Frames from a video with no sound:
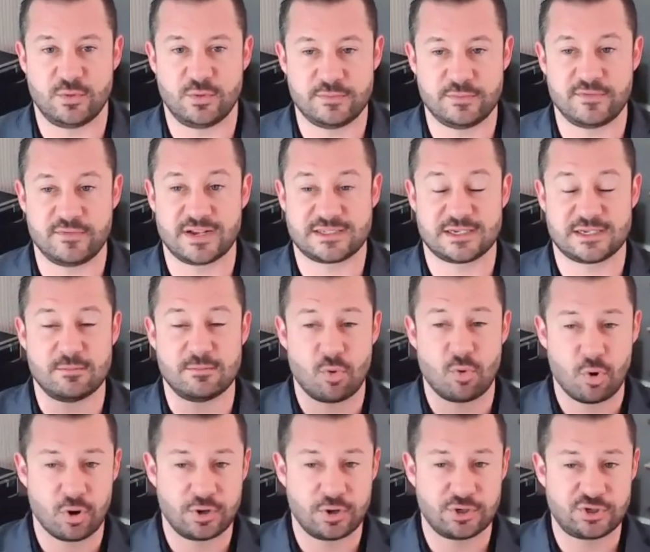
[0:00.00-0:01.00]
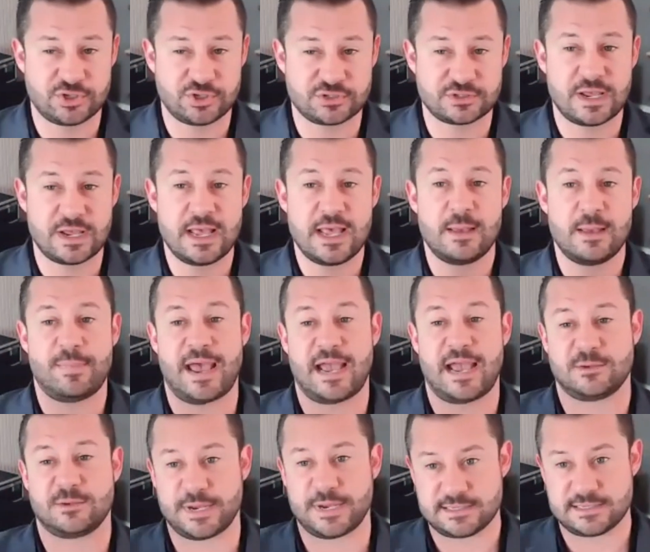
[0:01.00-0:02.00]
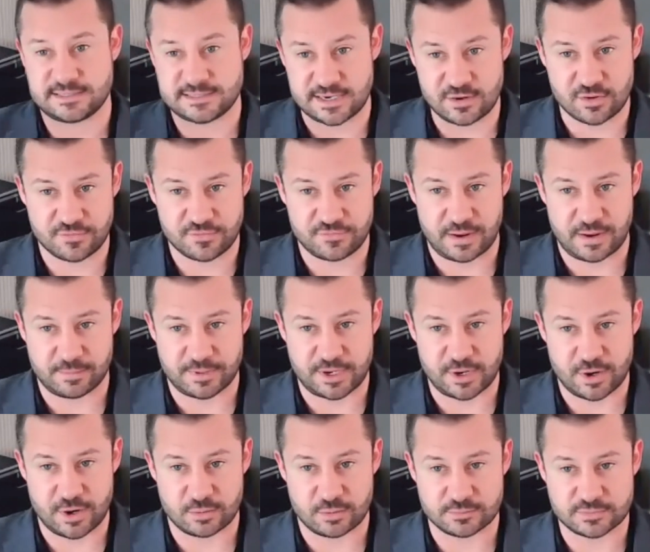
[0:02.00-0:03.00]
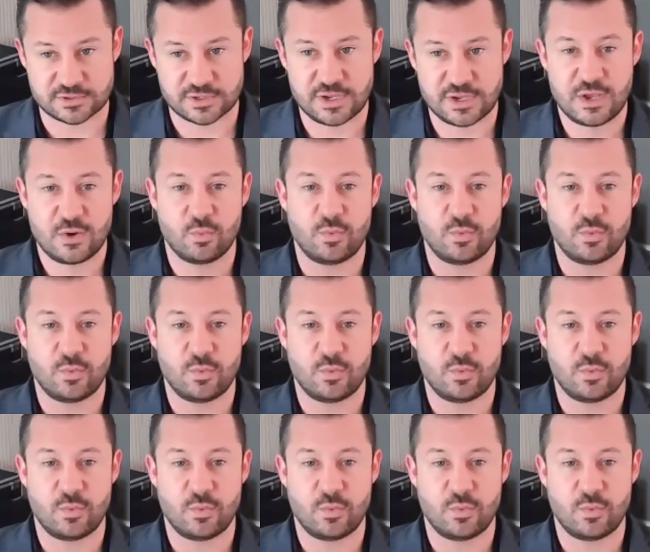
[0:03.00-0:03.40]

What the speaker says: We invest in mortgages backed by single family homes.